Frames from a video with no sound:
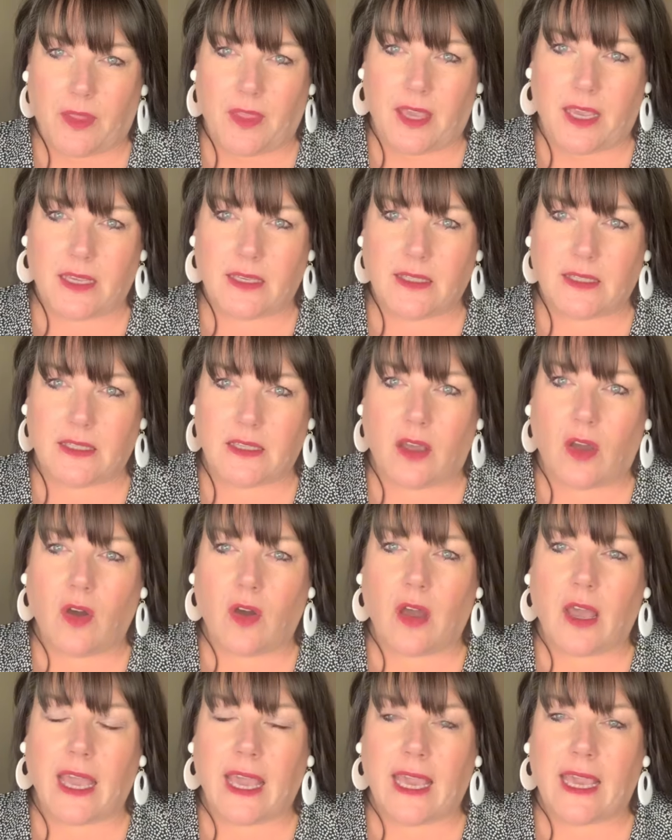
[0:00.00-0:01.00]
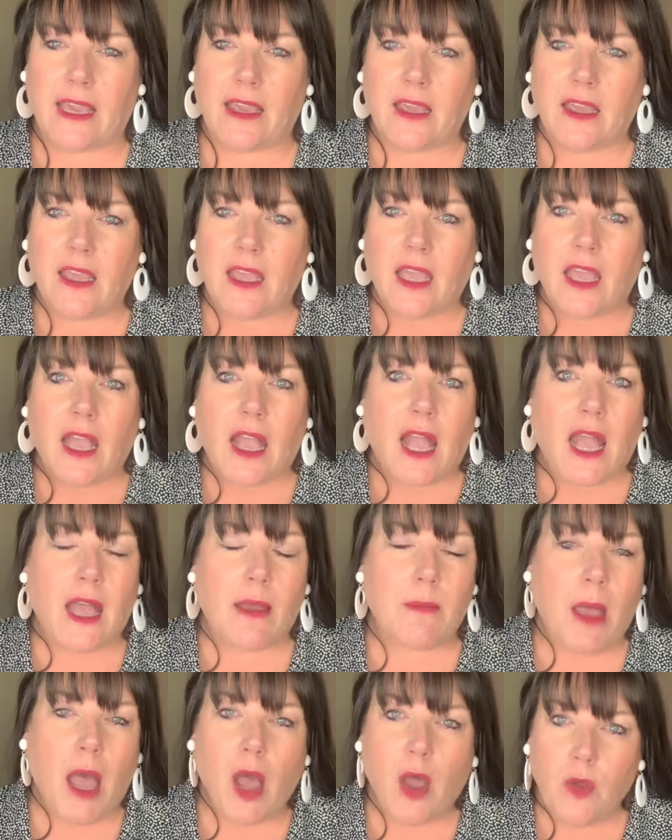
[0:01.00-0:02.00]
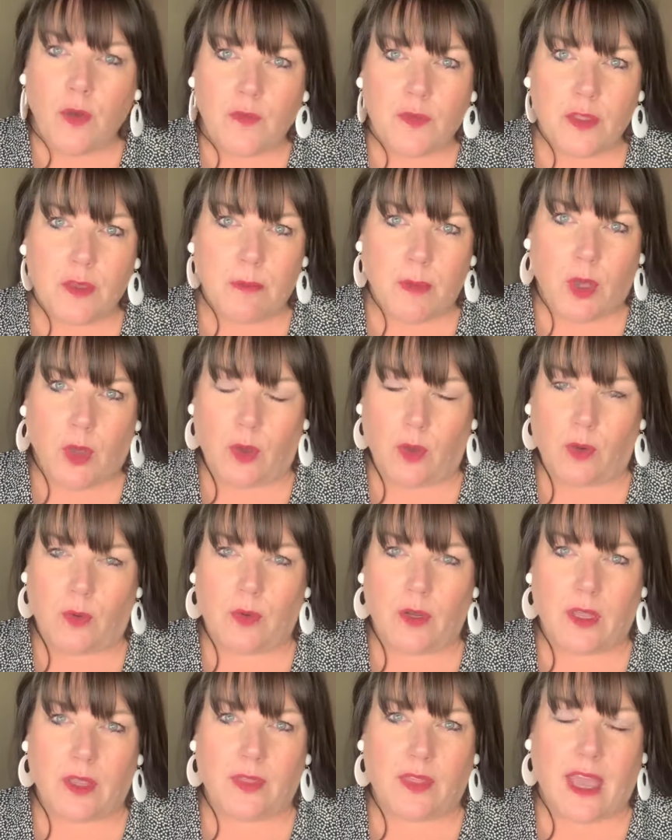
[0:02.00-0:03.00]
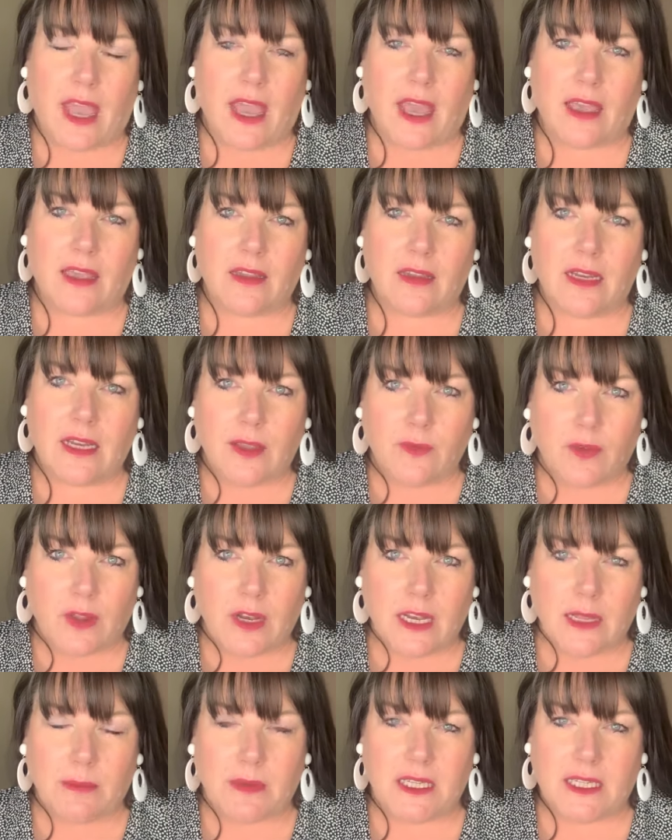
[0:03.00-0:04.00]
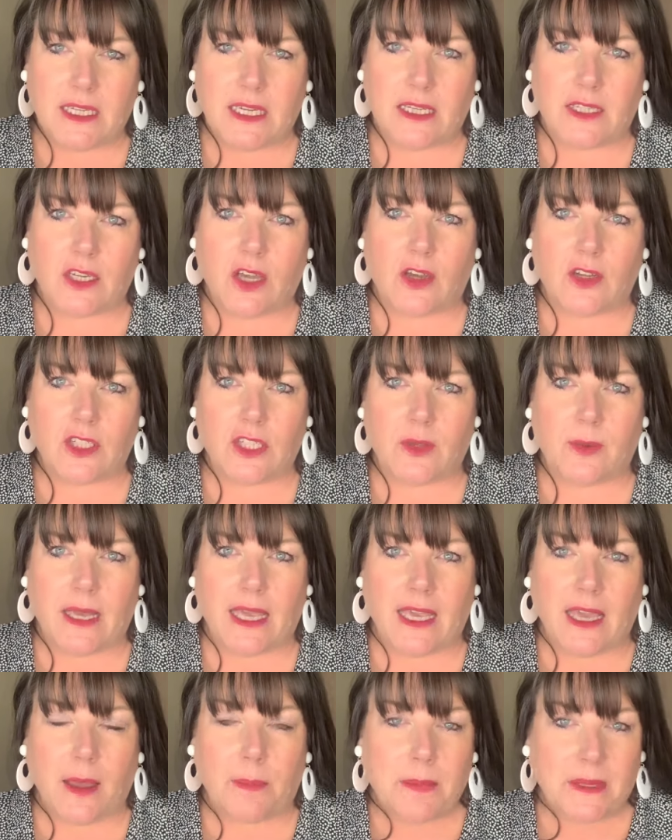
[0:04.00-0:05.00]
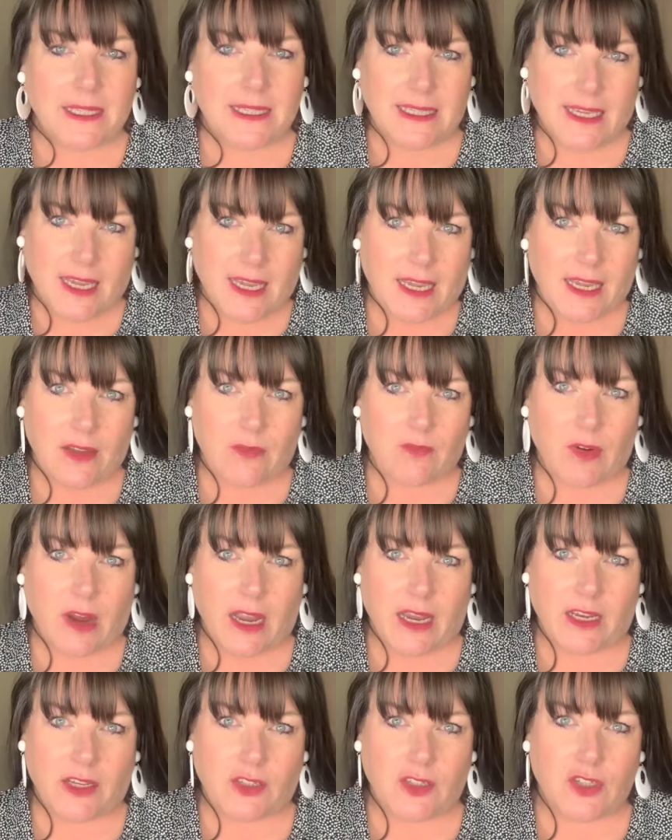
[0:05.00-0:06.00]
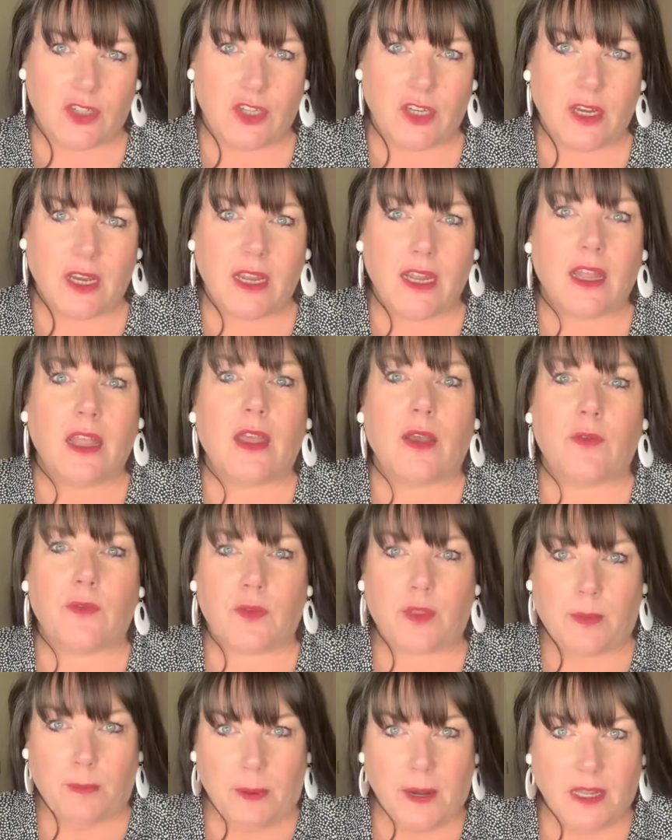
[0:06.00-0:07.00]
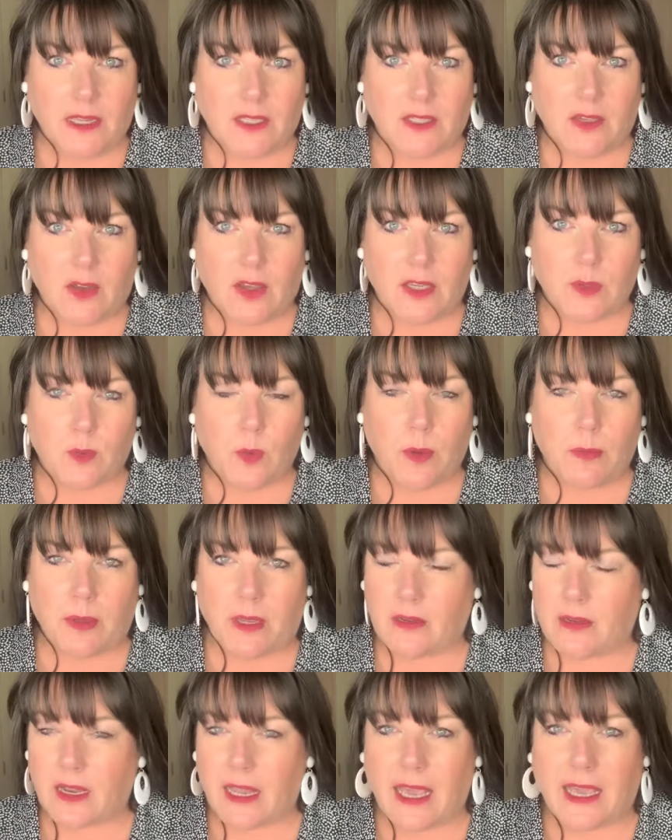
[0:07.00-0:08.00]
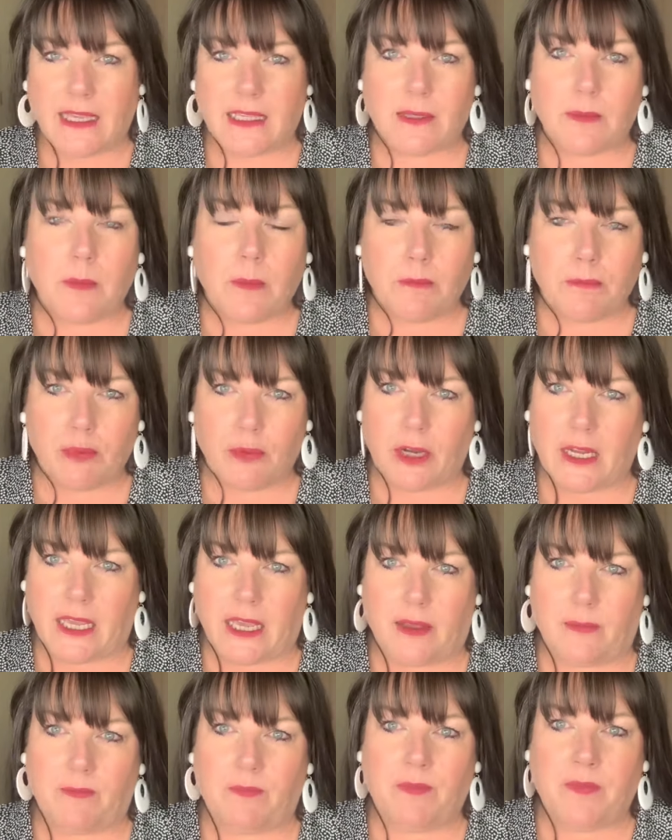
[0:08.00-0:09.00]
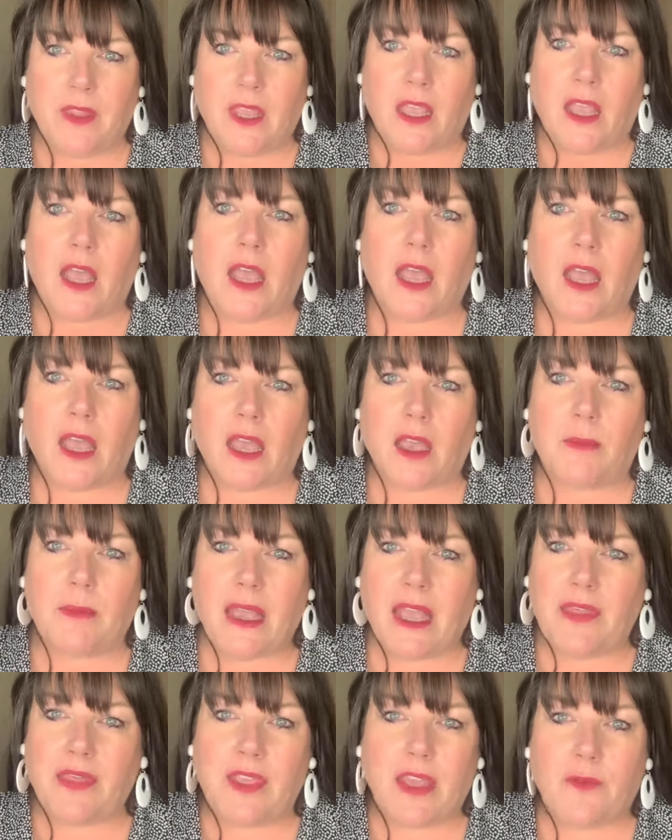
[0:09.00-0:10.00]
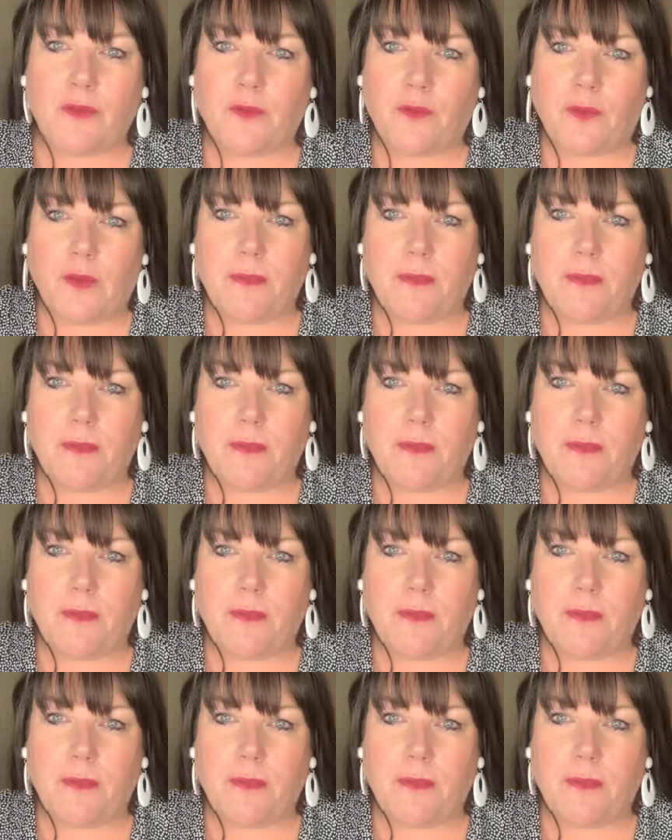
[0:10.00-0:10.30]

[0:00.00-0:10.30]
this. I am over the moon that Live Unlimited are doing a petite range for the plus size woman. That is brilliant. And for